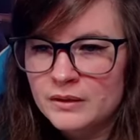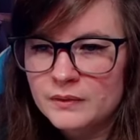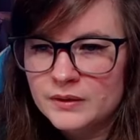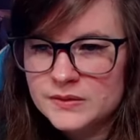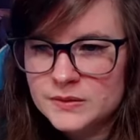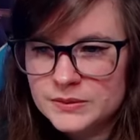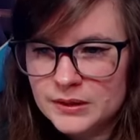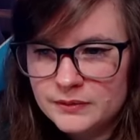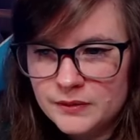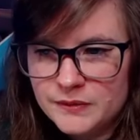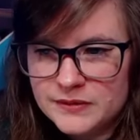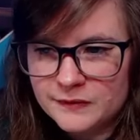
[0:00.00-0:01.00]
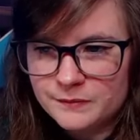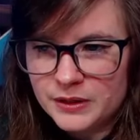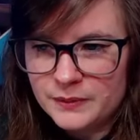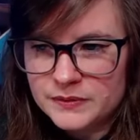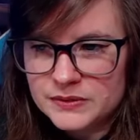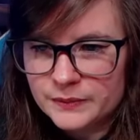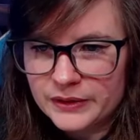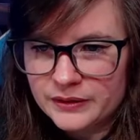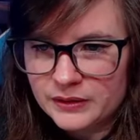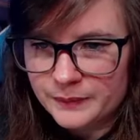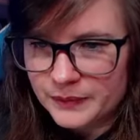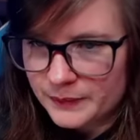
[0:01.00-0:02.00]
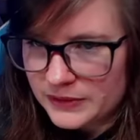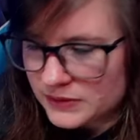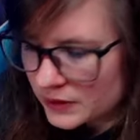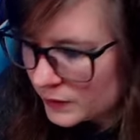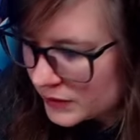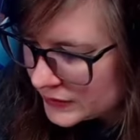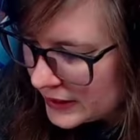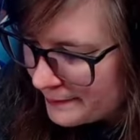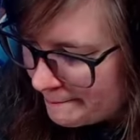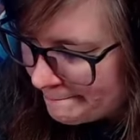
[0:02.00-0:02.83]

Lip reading: I subscribe to Ubisoft Premiums and play their upcoming Star Wars game.